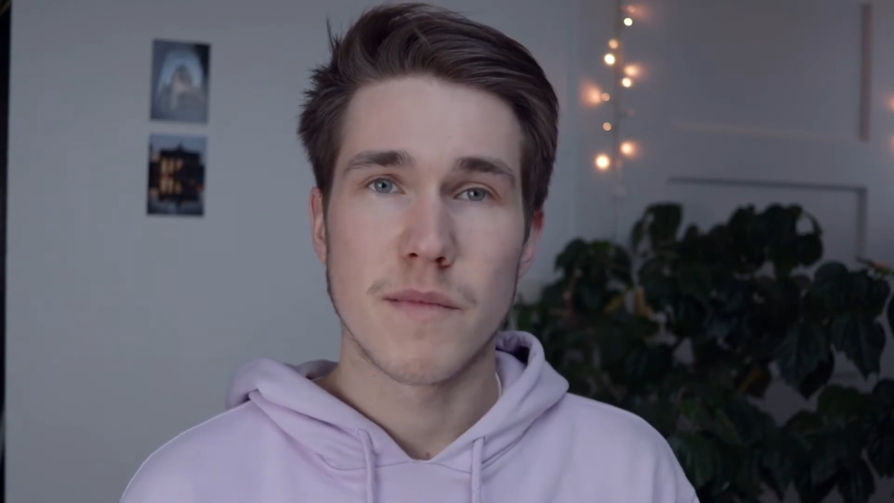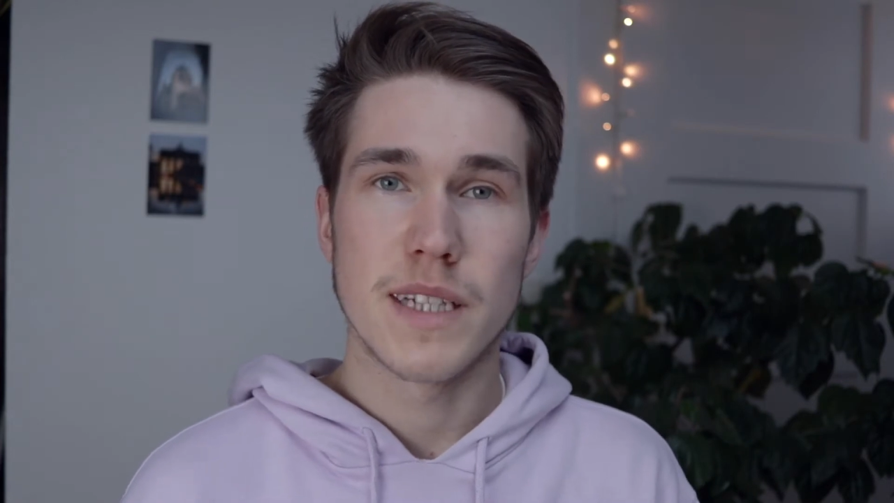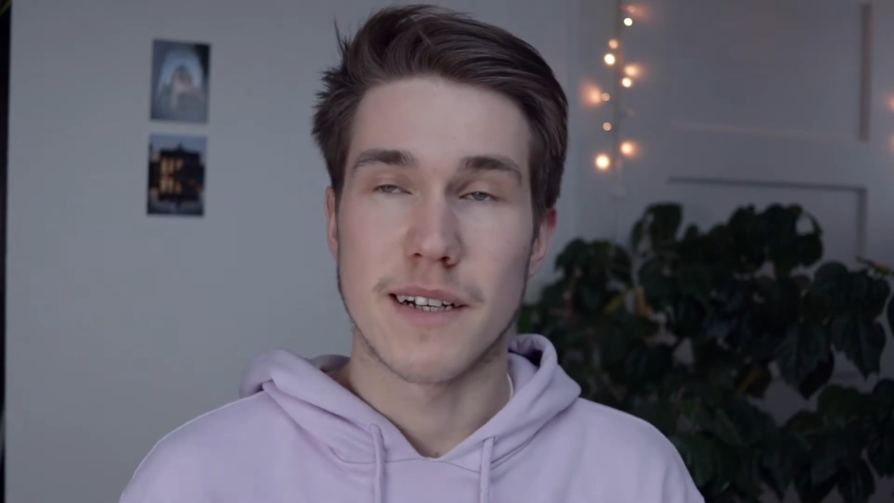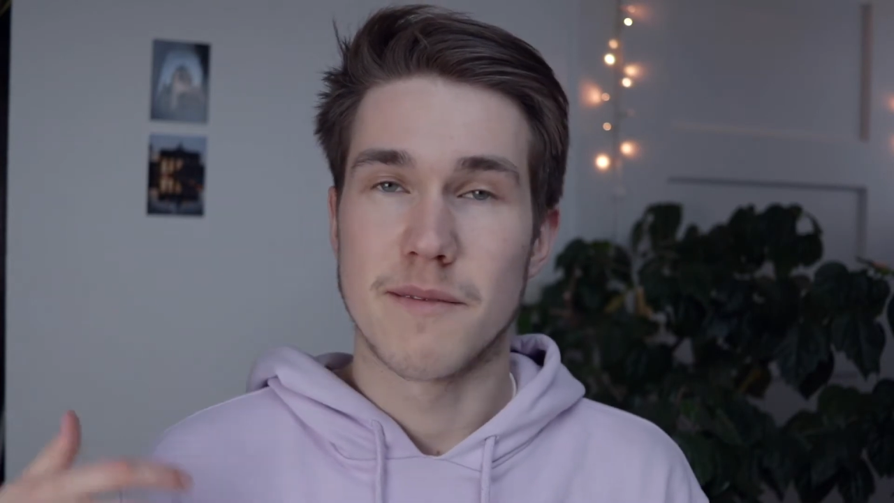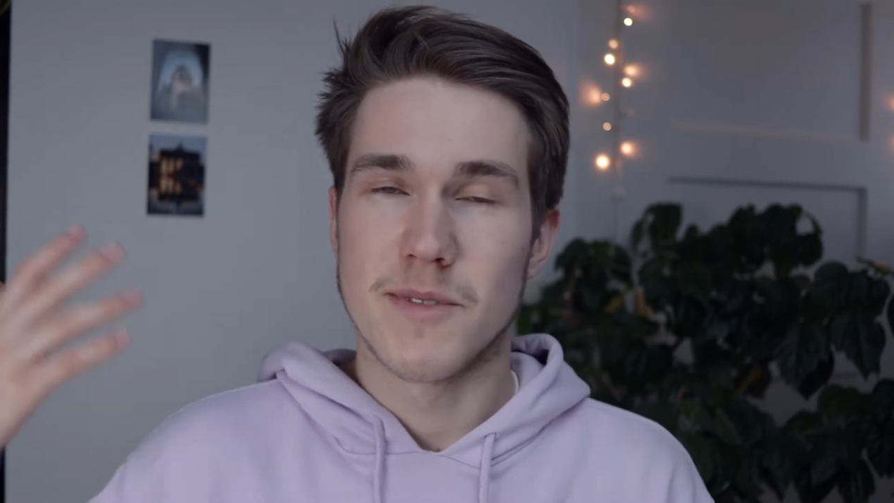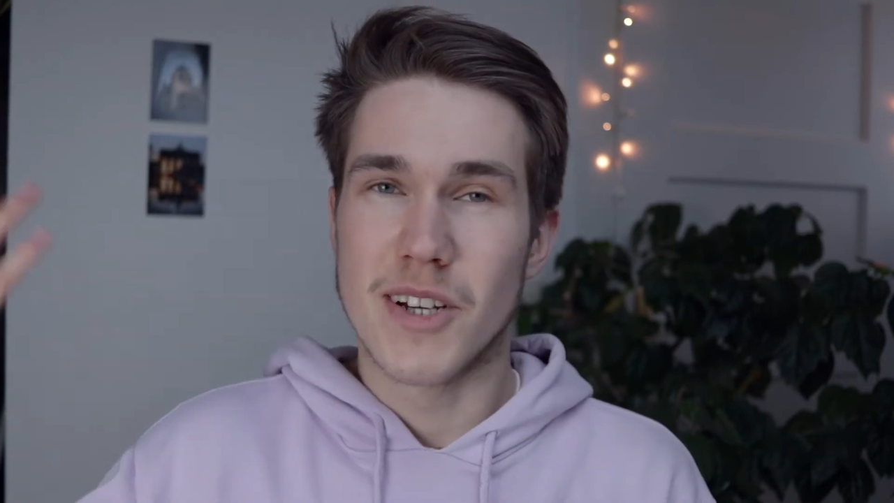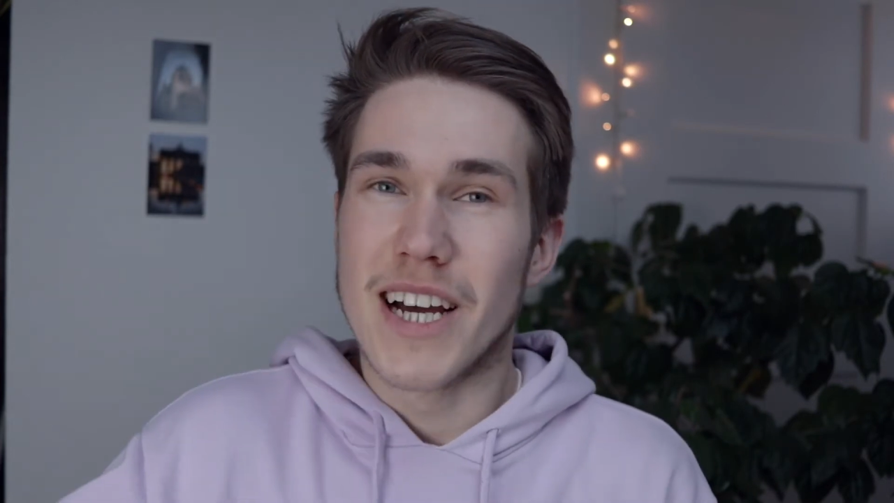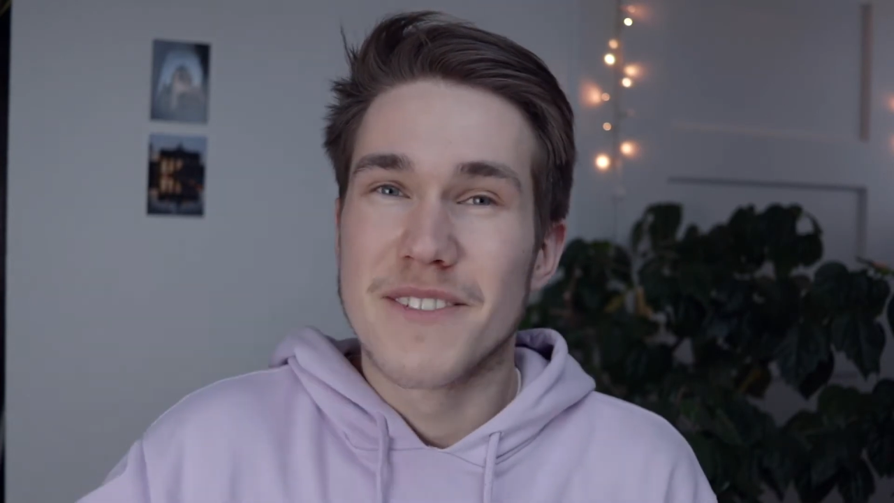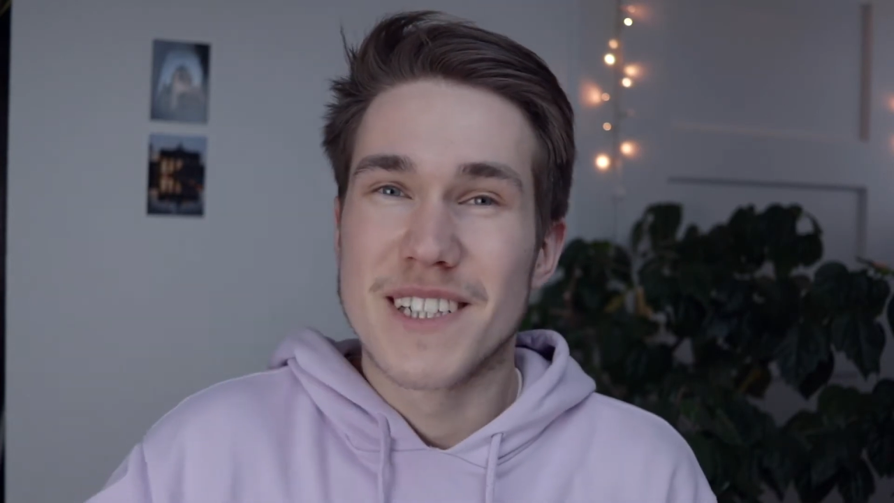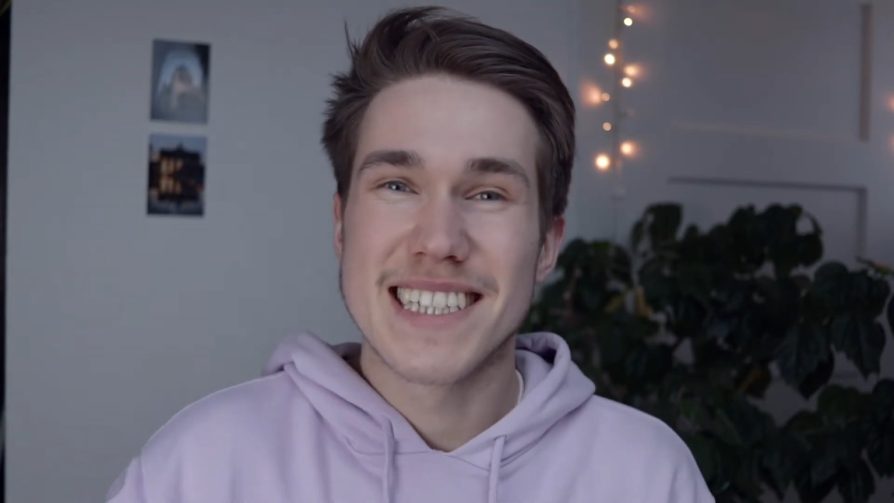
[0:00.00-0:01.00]
you
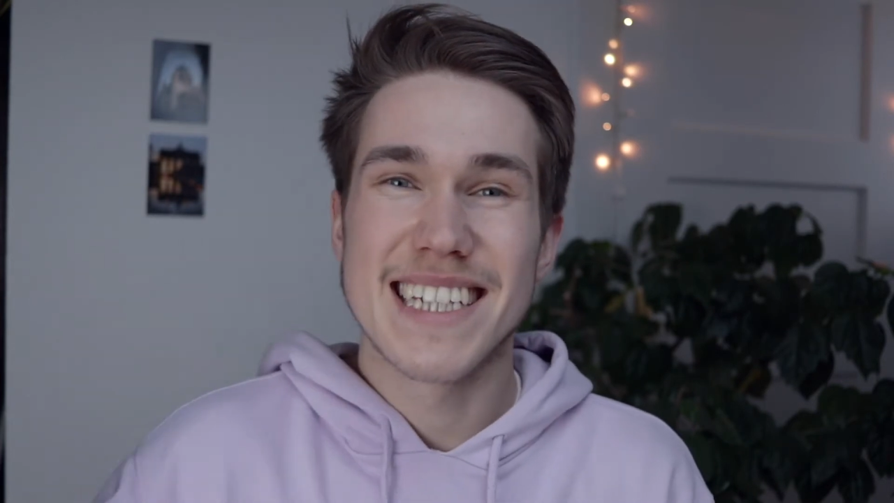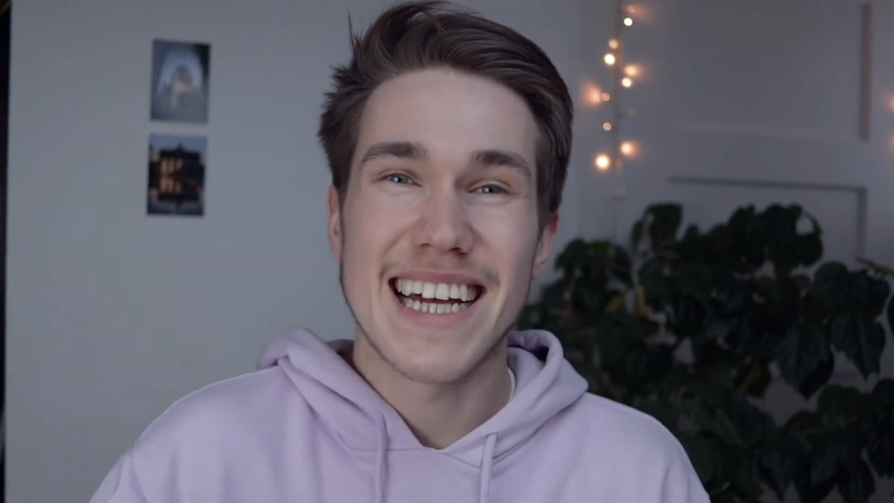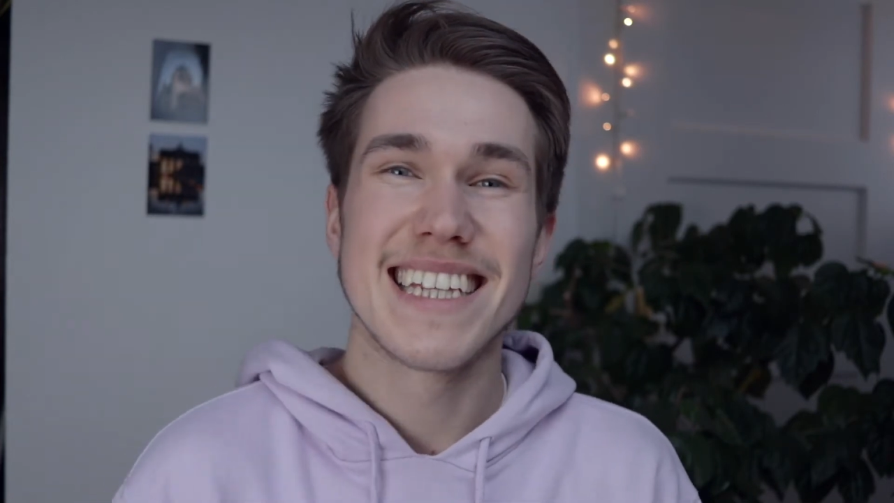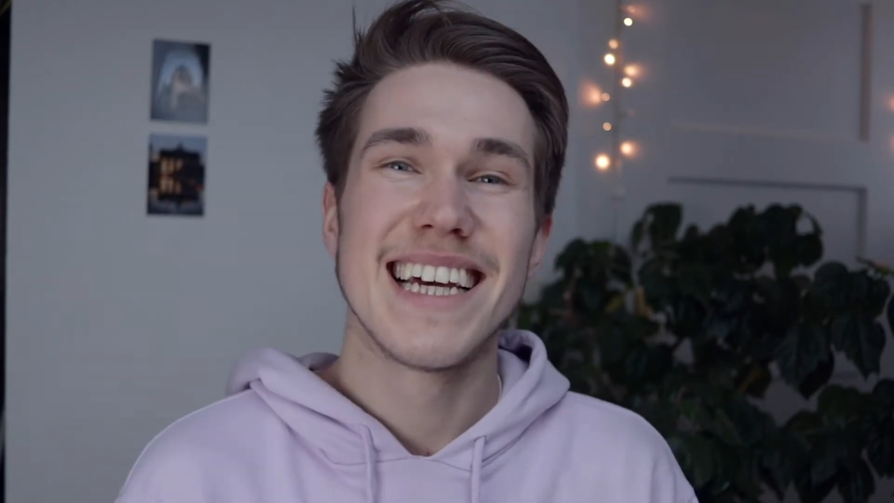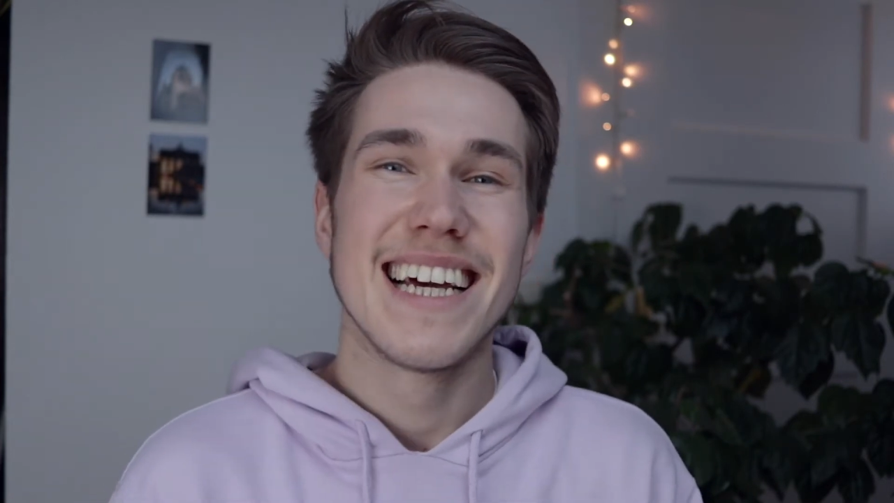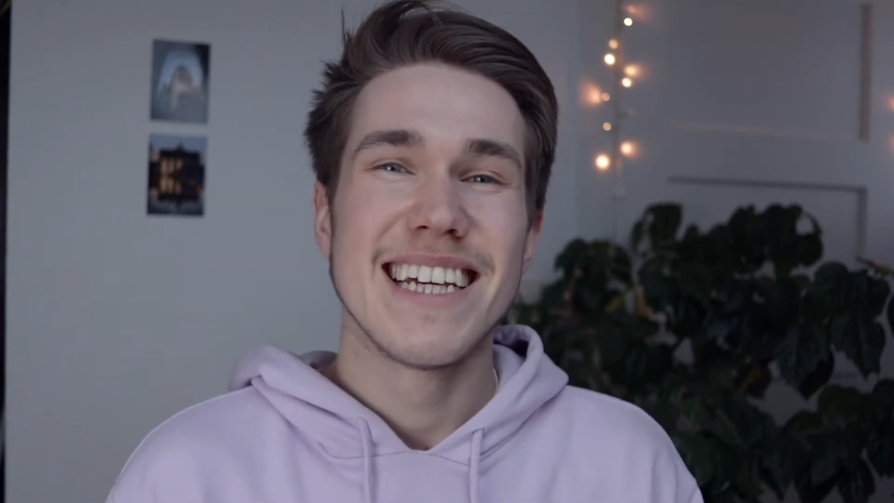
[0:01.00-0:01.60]
have the sun,